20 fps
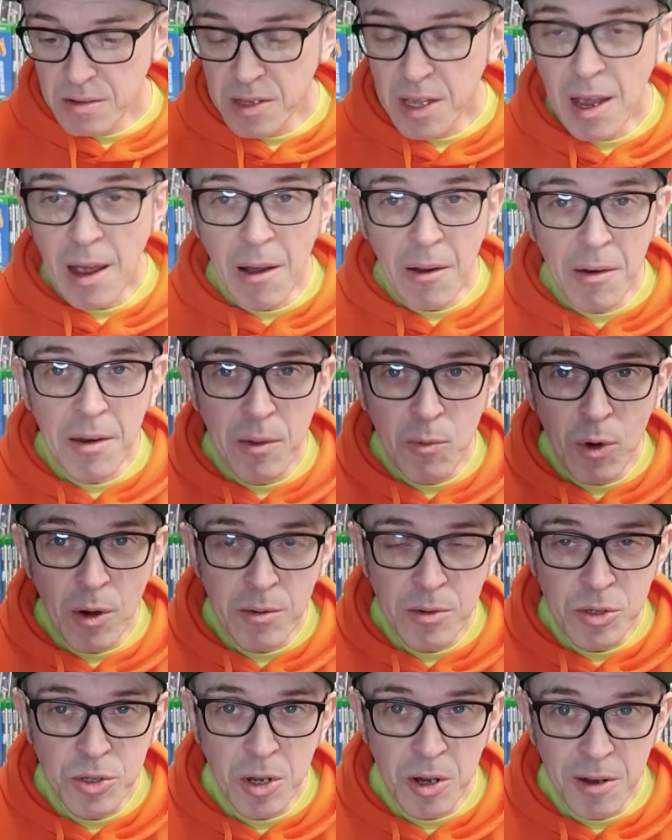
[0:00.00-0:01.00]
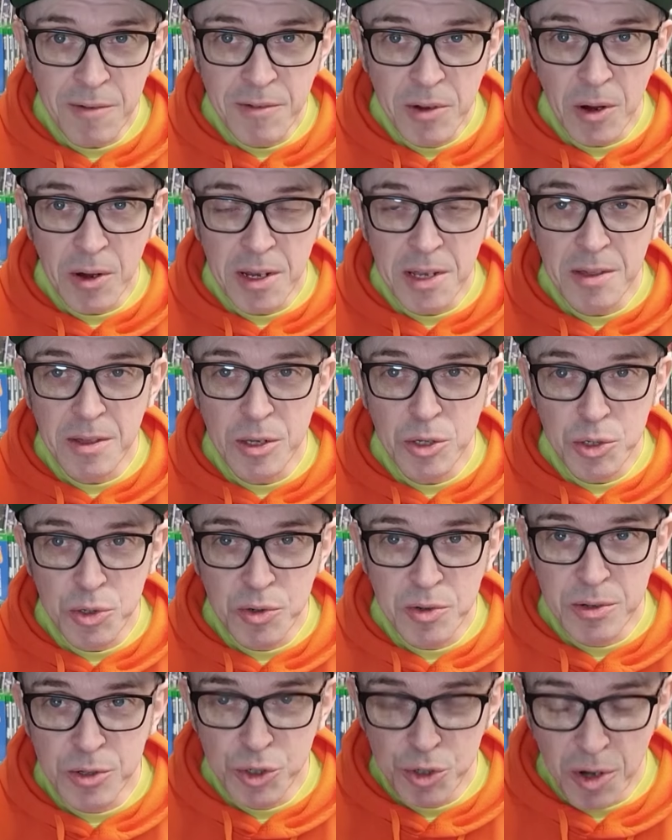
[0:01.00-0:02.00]
The only ones I've got in this
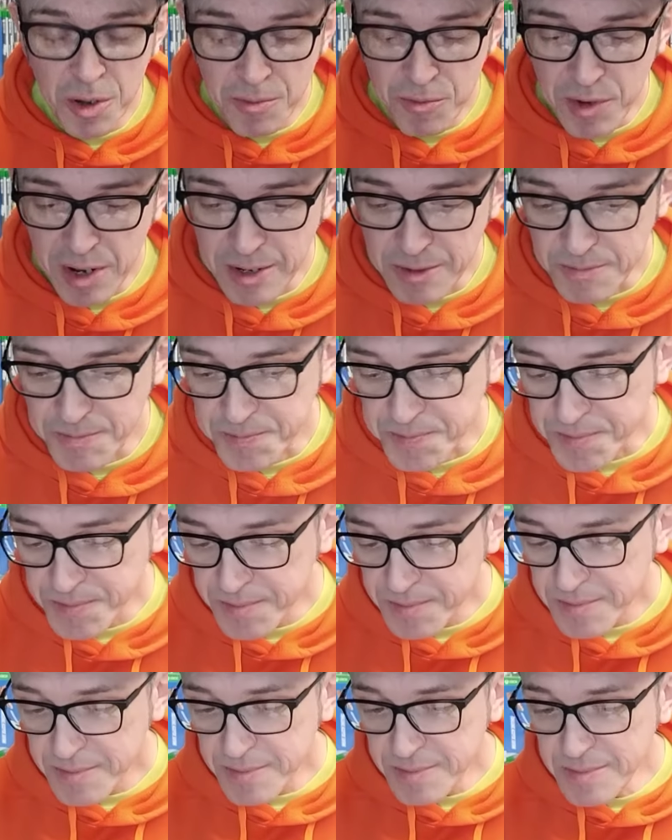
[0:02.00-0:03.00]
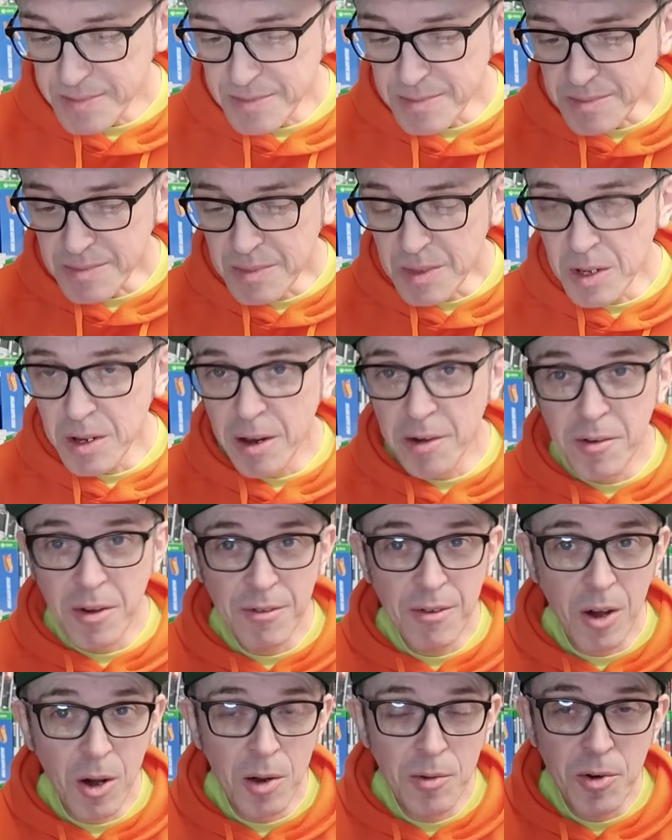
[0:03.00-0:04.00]
sort of genre are,
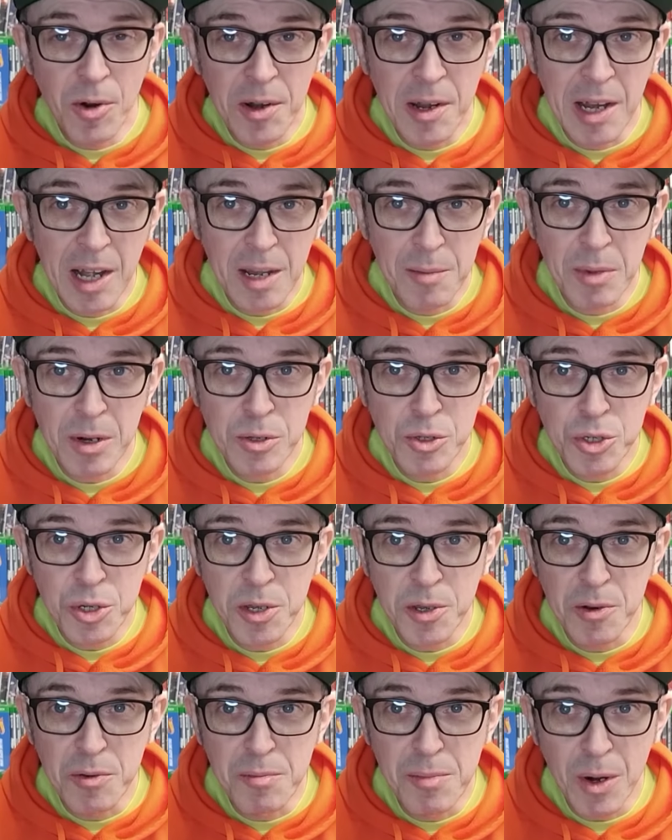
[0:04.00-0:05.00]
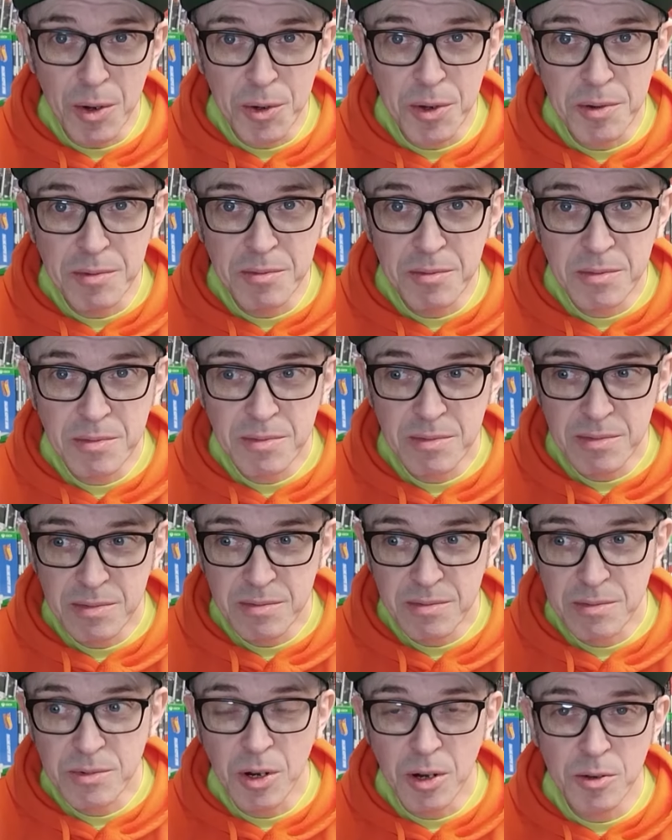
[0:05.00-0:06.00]
ironically, my two modern,
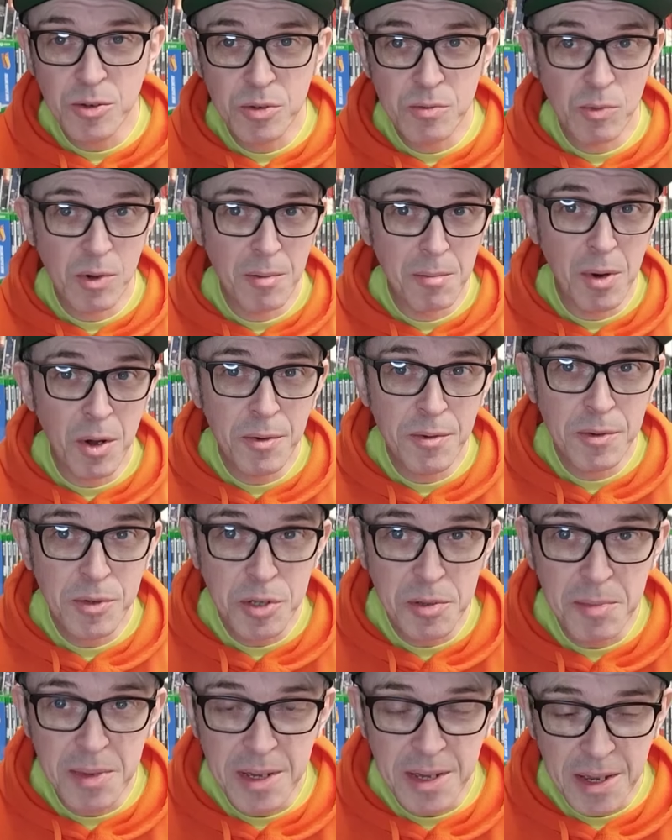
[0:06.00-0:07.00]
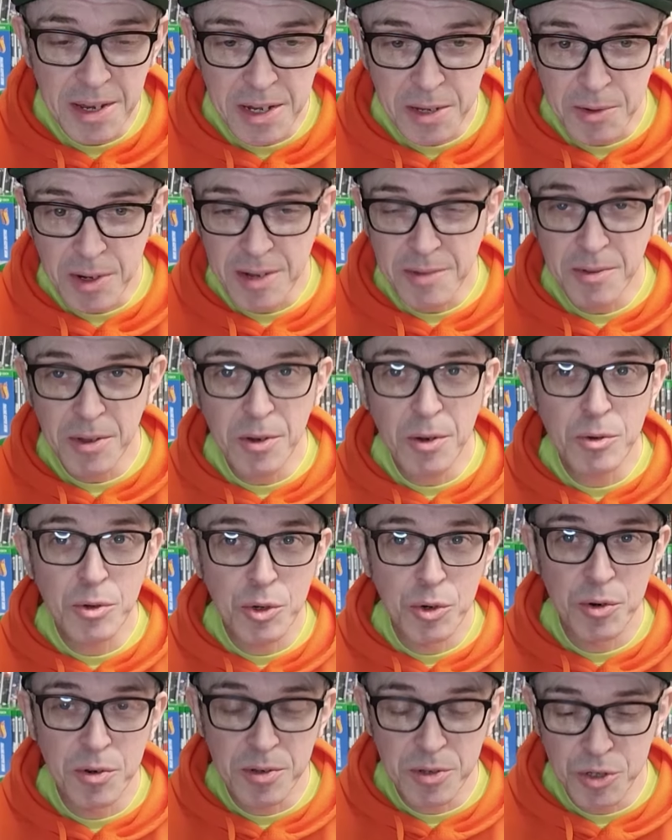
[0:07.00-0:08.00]
modern to me anyway, they're not
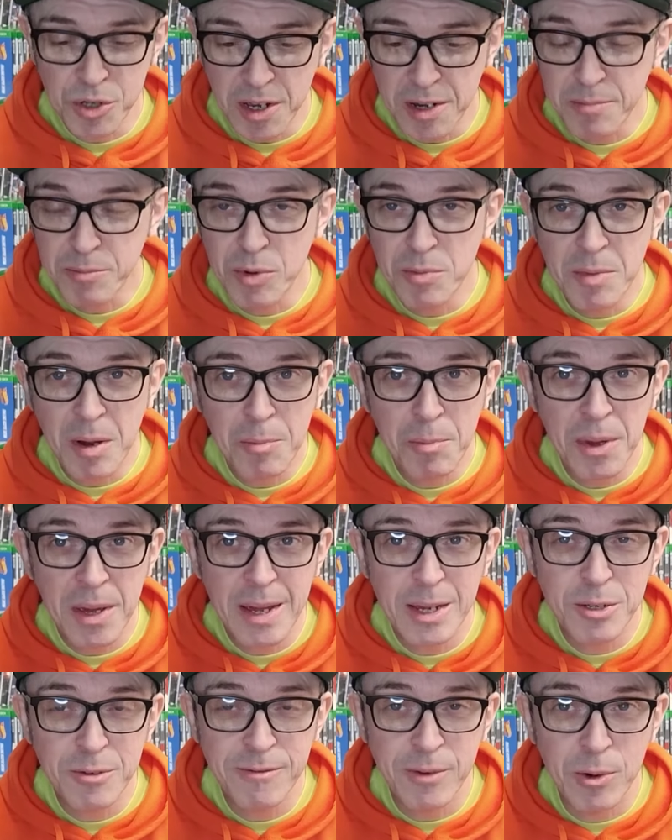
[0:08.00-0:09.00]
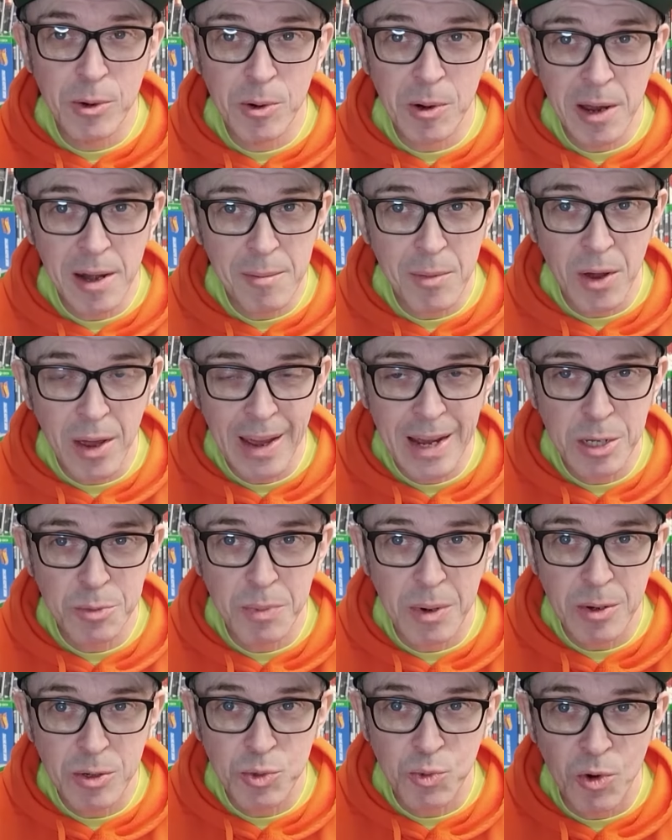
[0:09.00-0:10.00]
current gen, but my PS4 and my
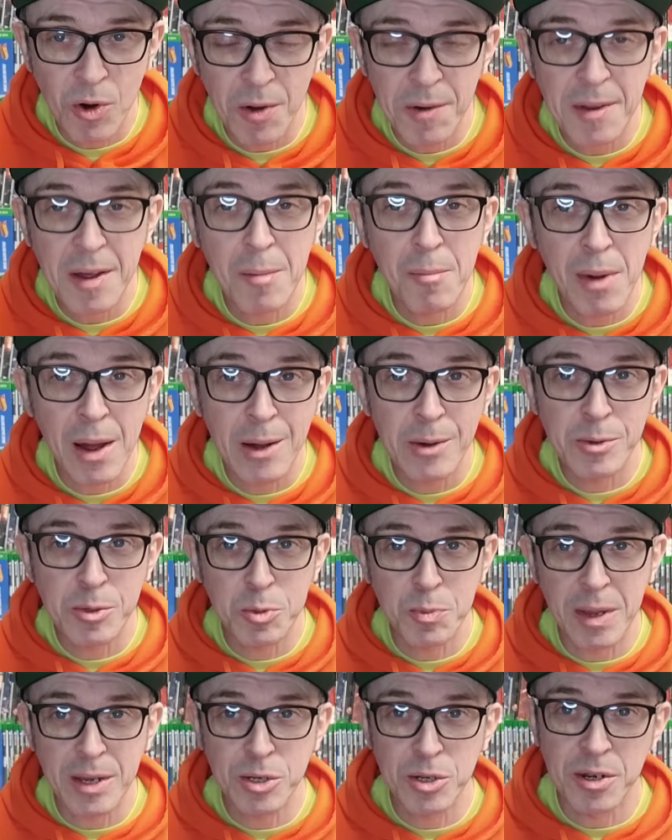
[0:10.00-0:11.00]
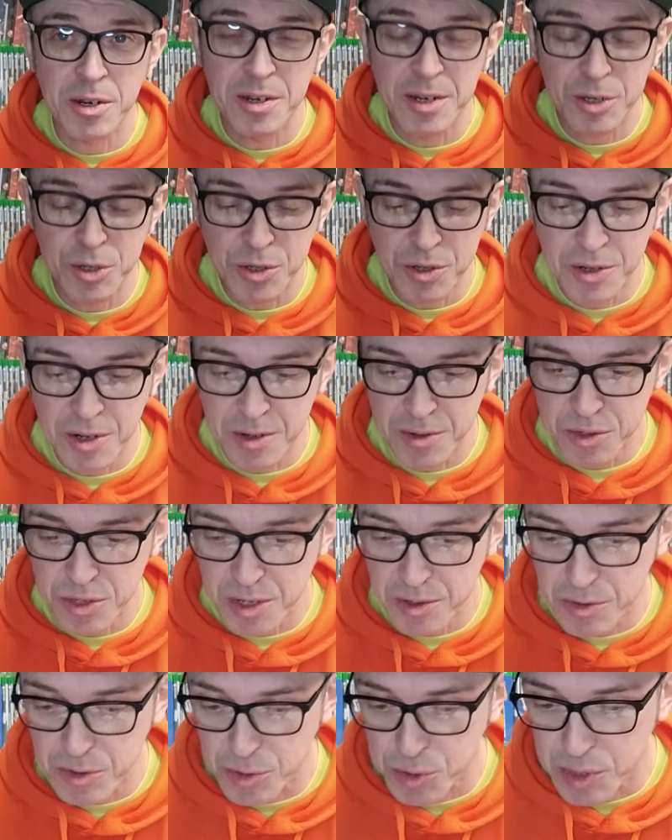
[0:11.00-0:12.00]
Xbox One are both special edition
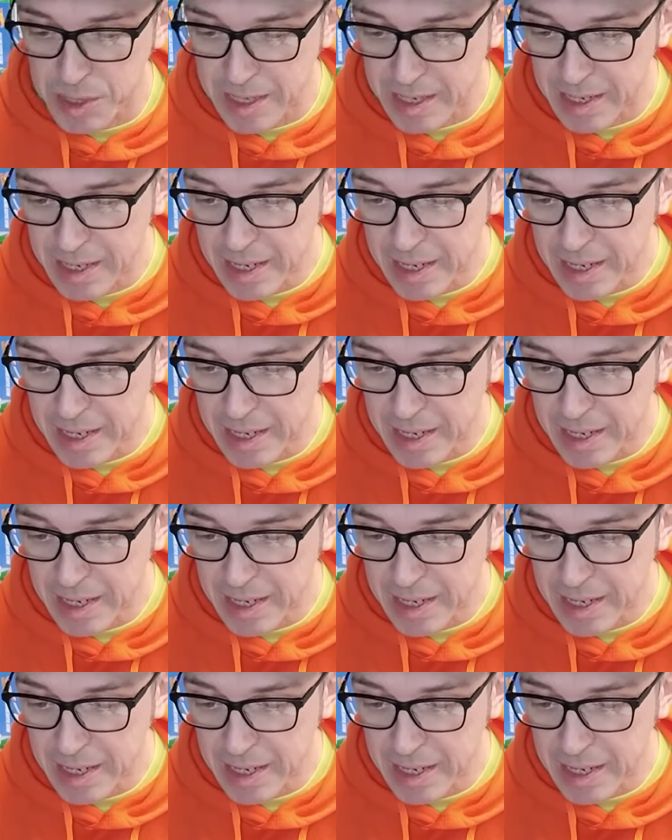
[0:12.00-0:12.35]
consoles.